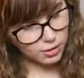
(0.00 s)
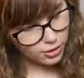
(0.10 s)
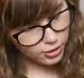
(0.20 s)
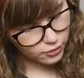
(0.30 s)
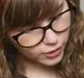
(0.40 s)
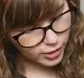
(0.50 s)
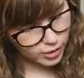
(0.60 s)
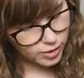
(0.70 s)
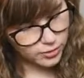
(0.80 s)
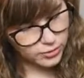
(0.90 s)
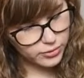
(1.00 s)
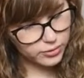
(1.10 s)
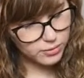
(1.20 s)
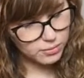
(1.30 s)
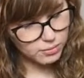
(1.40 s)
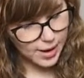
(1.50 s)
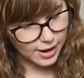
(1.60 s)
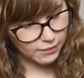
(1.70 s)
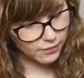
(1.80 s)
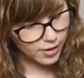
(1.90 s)
third finger goes
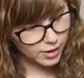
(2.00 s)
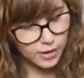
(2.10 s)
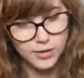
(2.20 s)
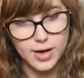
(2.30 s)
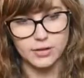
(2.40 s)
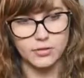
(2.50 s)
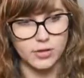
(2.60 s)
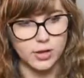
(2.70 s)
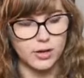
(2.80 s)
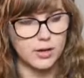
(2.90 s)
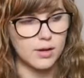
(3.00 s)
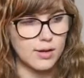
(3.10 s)
back a fret on the next string,